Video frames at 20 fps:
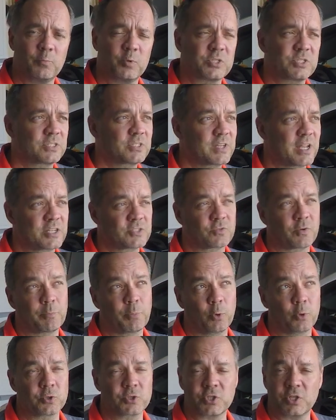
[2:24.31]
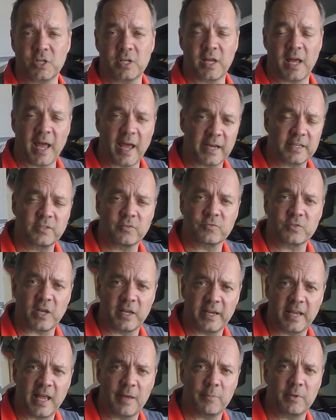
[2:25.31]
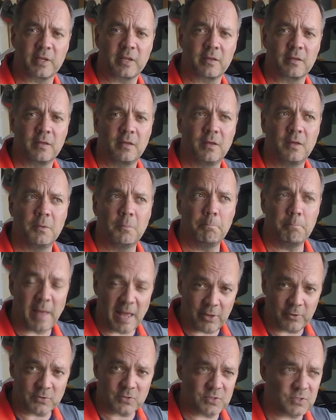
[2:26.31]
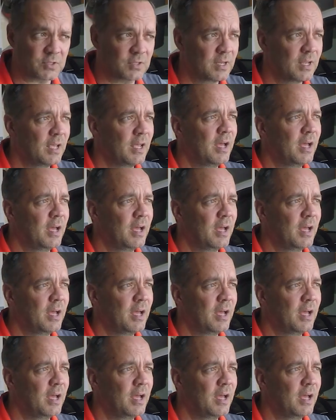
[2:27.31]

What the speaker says: which stands for Porsche Active Dynamic Mounts,